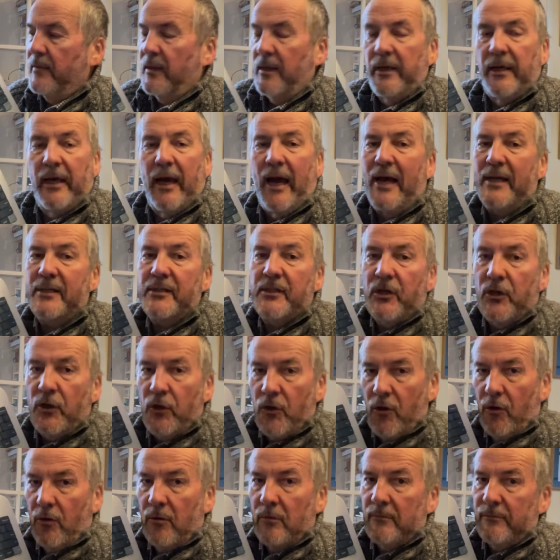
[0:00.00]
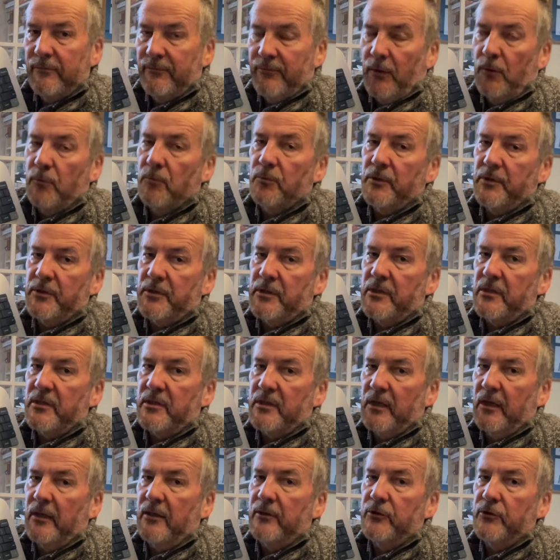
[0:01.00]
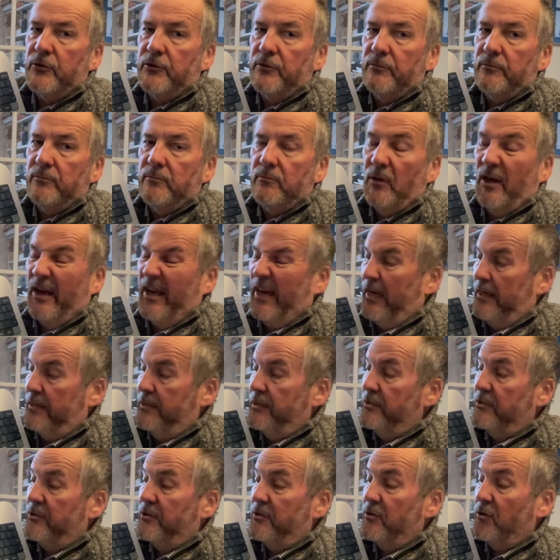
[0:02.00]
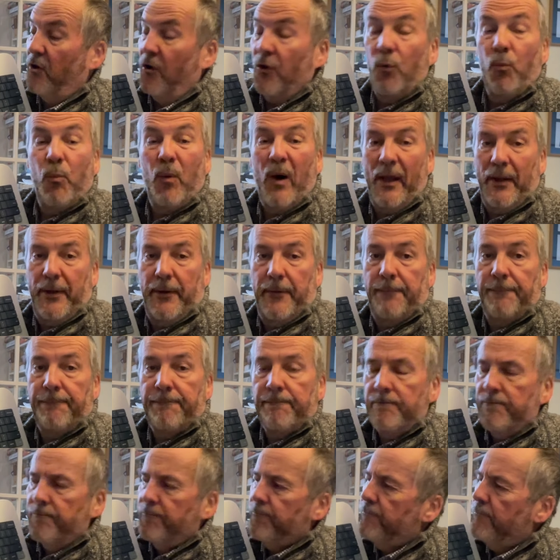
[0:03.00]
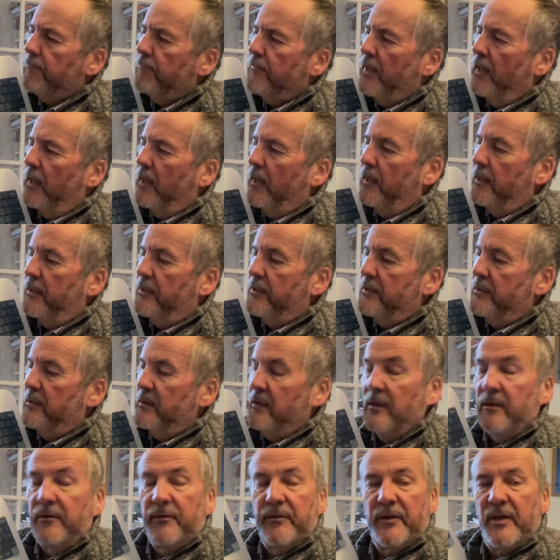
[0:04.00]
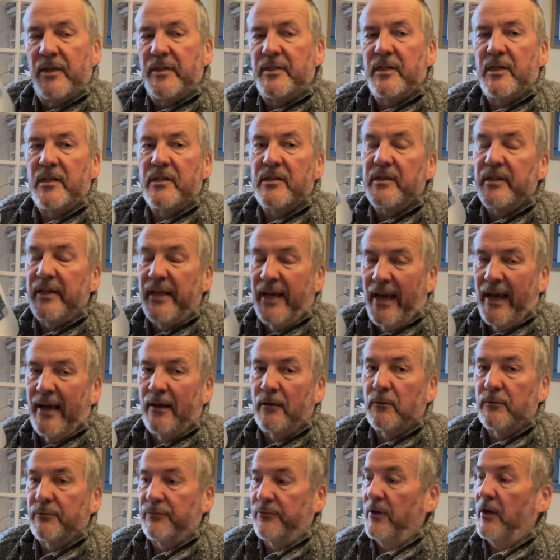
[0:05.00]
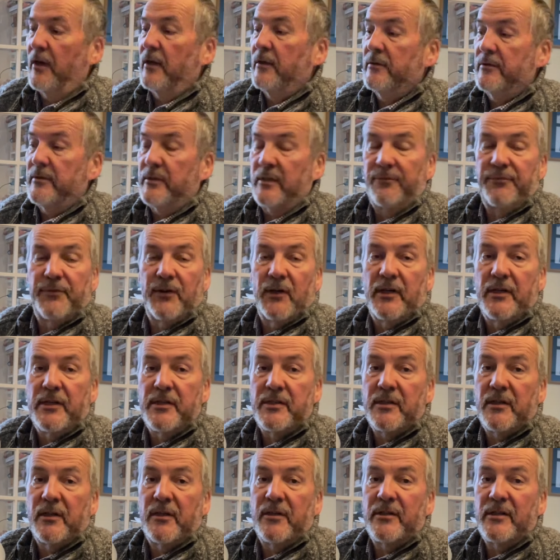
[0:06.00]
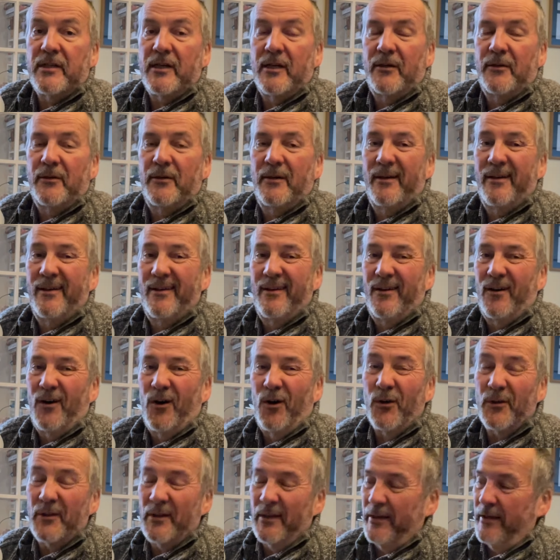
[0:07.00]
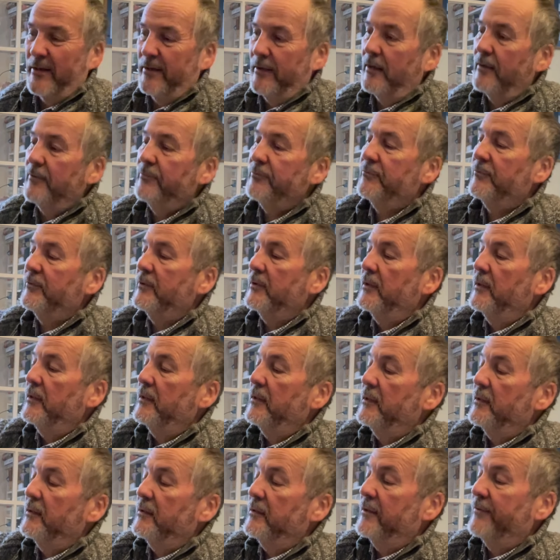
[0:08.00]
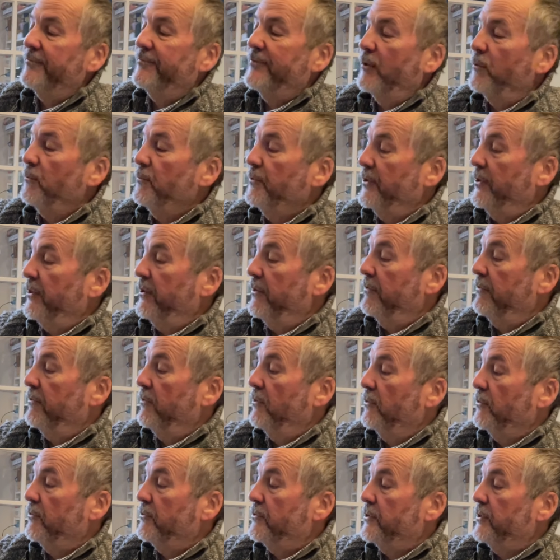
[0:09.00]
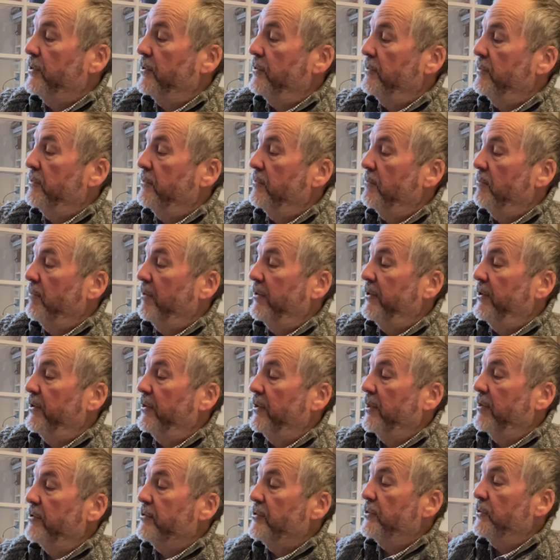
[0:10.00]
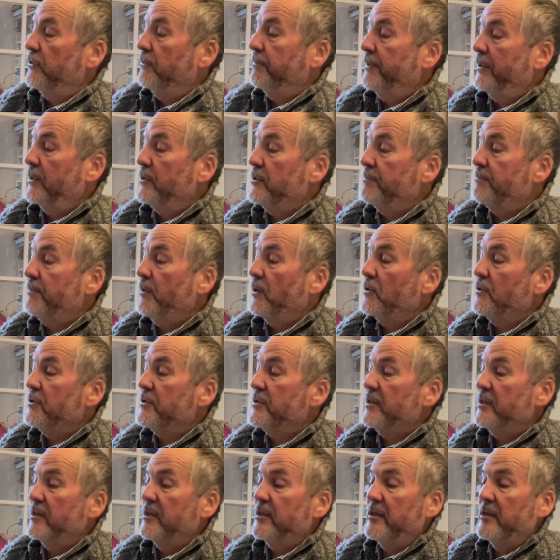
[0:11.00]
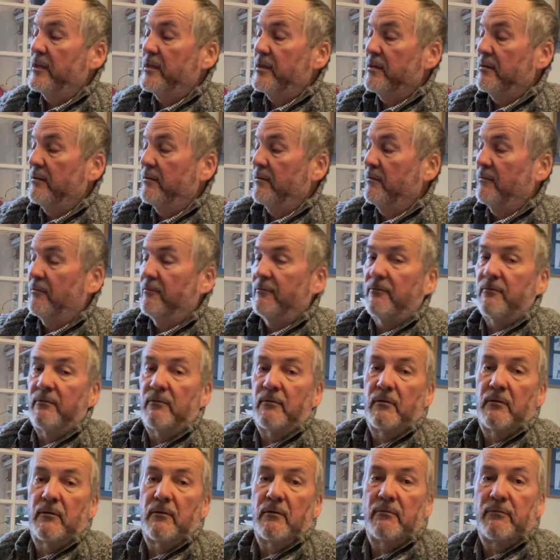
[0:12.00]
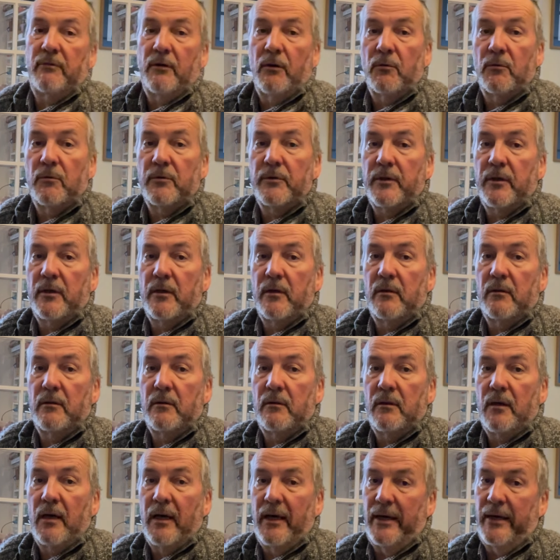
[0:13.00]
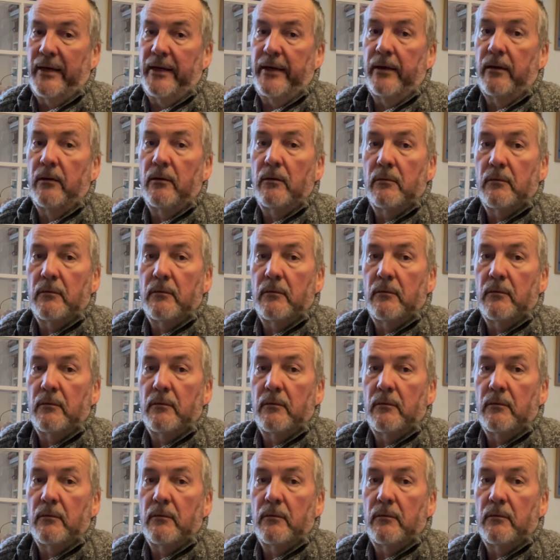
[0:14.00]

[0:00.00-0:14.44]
it hasn't got folders as such. Well, it has, it's just got the one. And this is the alpha device. And so, oddly enough, the folder you look to when you go to your postbox is folder A.